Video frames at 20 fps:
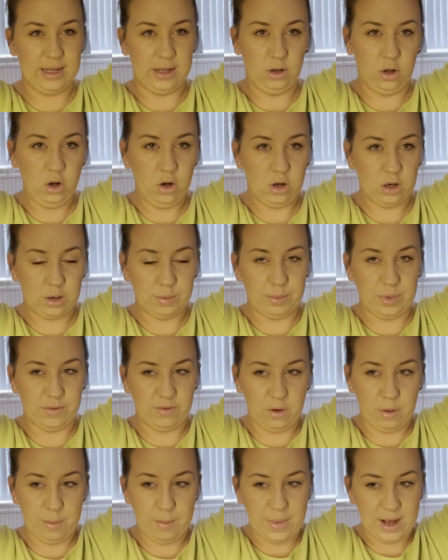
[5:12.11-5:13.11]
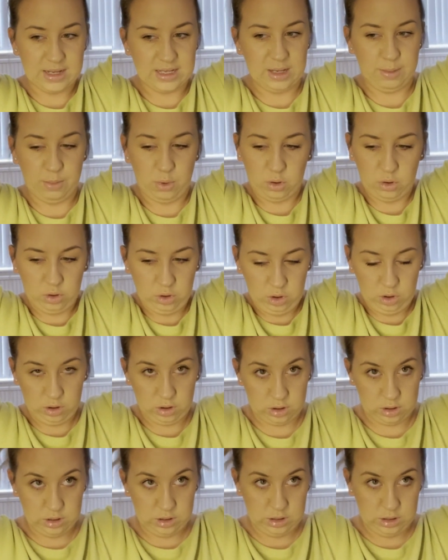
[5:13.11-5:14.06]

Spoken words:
look, a bit of a messy bun look.